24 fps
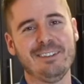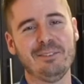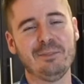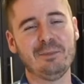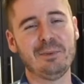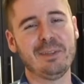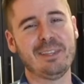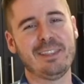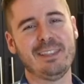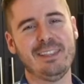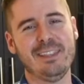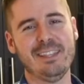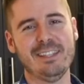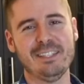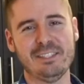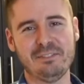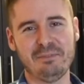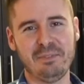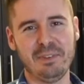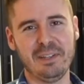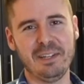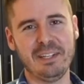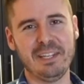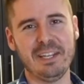with this
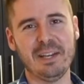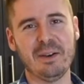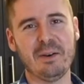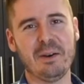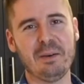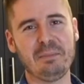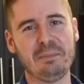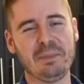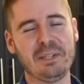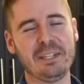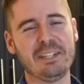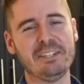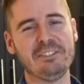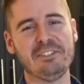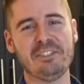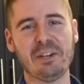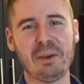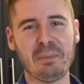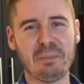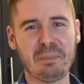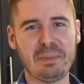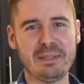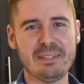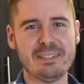video, I'm going to
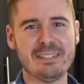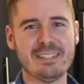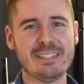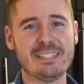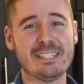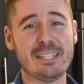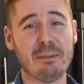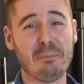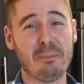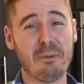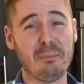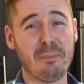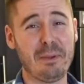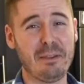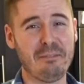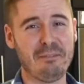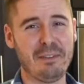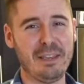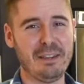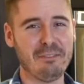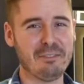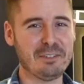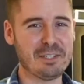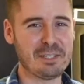jump into some of my
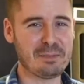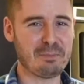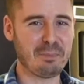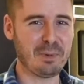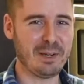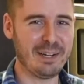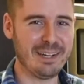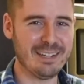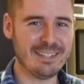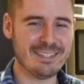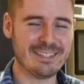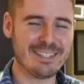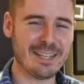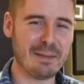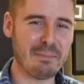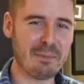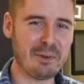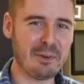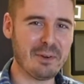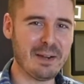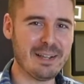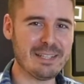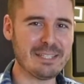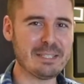favorite spring and summer
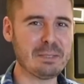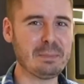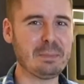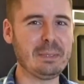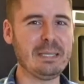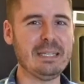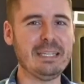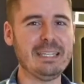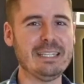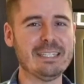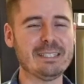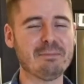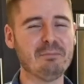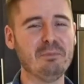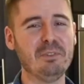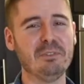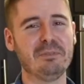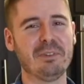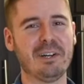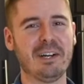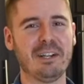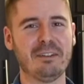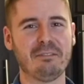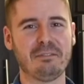recipes, move
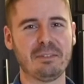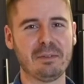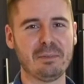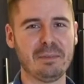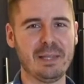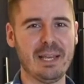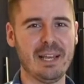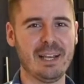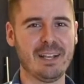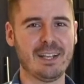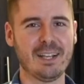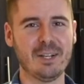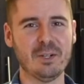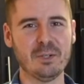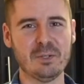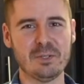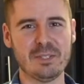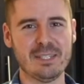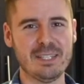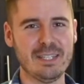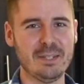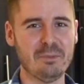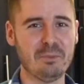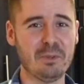on from that
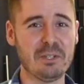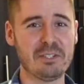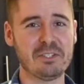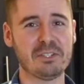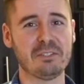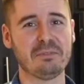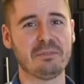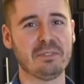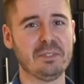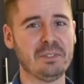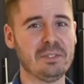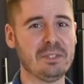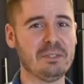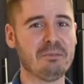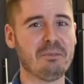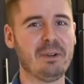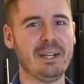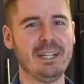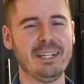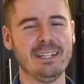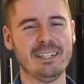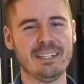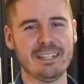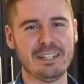cozy winter food and right
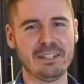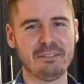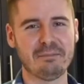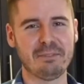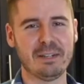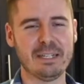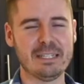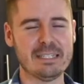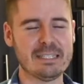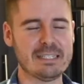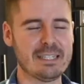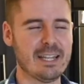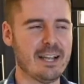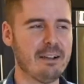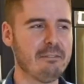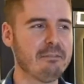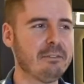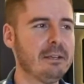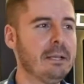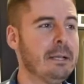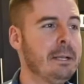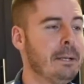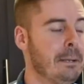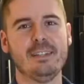into the fun stuff.
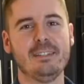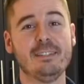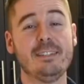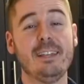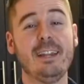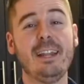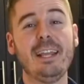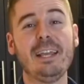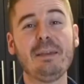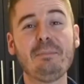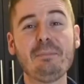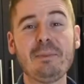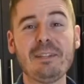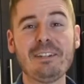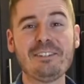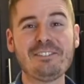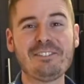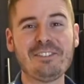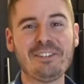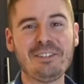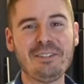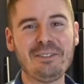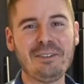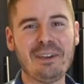Today I'm going to show
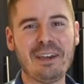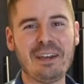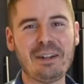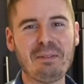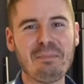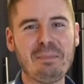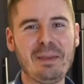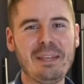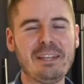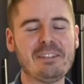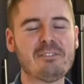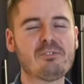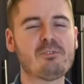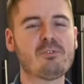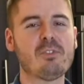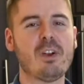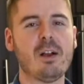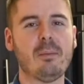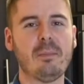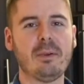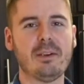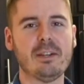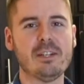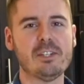you how to make
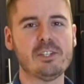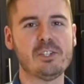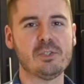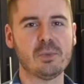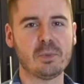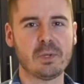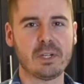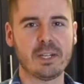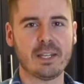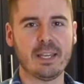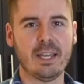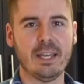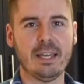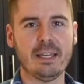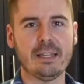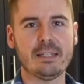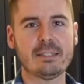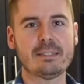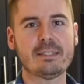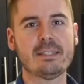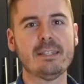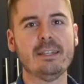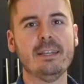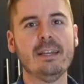strawberry
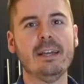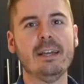shortcakes.